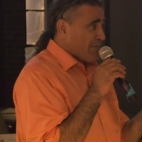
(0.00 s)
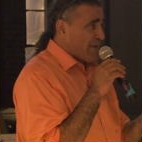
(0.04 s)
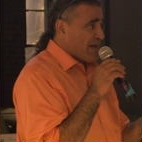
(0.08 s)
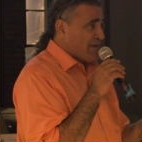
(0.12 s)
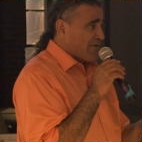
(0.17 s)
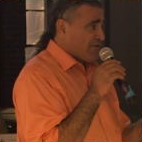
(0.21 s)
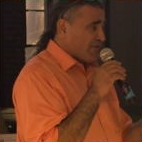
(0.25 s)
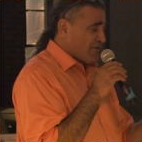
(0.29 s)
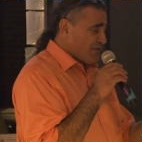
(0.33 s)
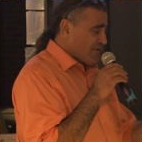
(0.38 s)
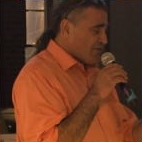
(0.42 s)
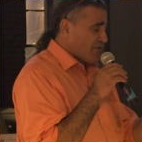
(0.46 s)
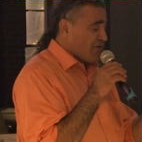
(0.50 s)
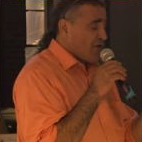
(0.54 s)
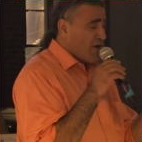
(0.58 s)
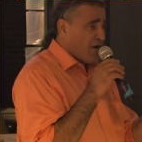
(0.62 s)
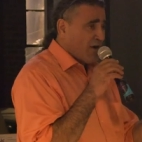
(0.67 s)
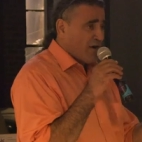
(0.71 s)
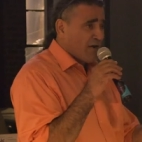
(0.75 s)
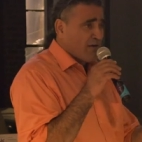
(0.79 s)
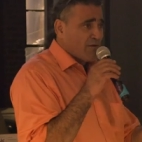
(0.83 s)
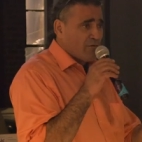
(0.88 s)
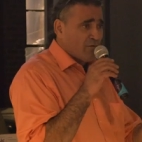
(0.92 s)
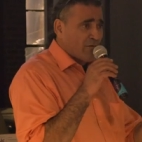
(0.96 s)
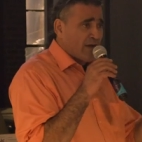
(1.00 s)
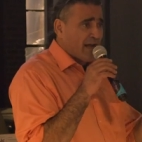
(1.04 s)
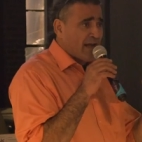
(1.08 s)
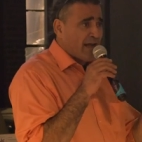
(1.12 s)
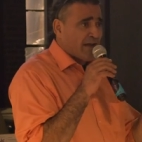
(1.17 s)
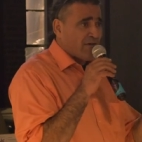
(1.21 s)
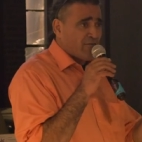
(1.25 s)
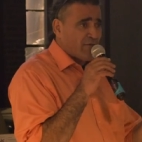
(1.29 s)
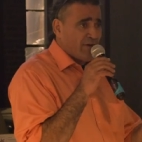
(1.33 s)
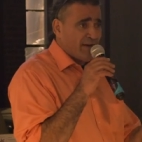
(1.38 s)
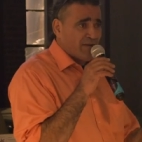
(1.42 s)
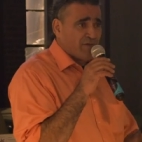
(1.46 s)
based on heart
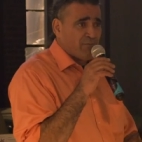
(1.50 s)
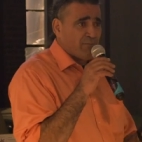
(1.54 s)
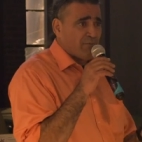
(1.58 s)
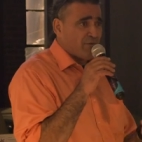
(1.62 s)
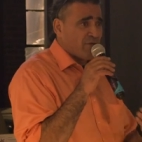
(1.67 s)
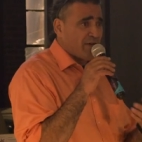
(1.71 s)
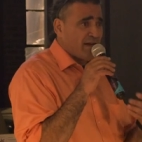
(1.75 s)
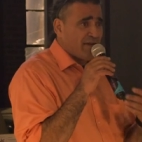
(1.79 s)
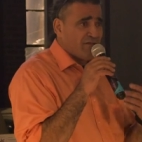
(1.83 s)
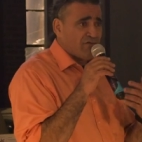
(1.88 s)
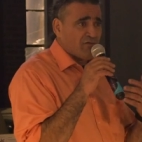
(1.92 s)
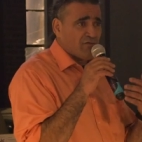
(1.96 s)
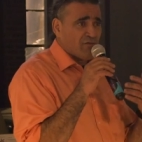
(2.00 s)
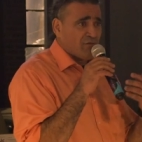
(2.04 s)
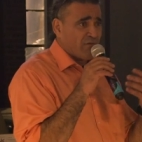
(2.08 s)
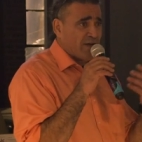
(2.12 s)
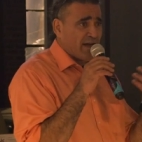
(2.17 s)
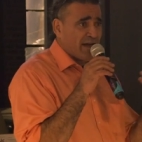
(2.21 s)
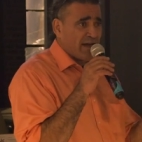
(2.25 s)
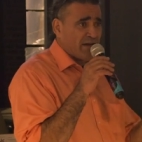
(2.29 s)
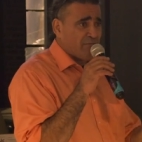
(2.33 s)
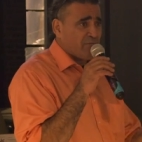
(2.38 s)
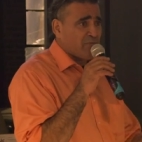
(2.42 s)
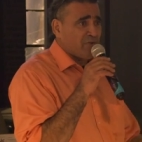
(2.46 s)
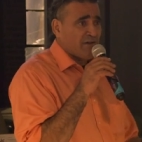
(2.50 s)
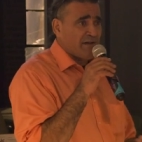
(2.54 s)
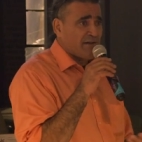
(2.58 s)
rate, respiration rate,